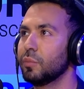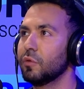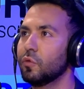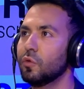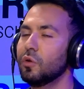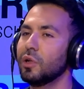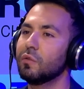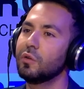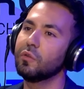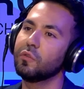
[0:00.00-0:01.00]
before
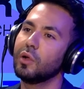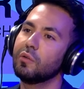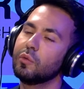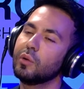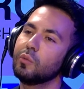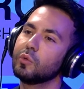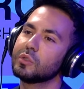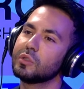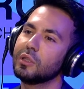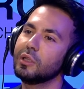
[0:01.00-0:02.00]
everyone
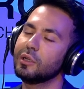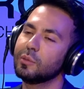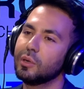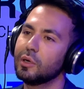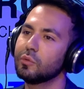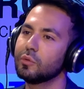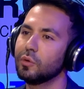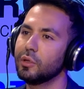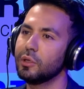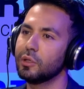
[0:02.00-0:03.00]
was thinking about
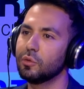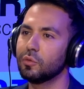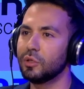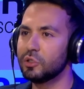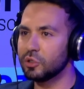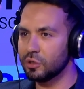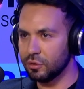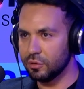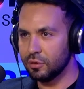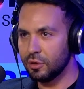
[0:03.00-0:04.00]
going into
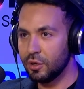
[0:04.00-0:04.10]
digital.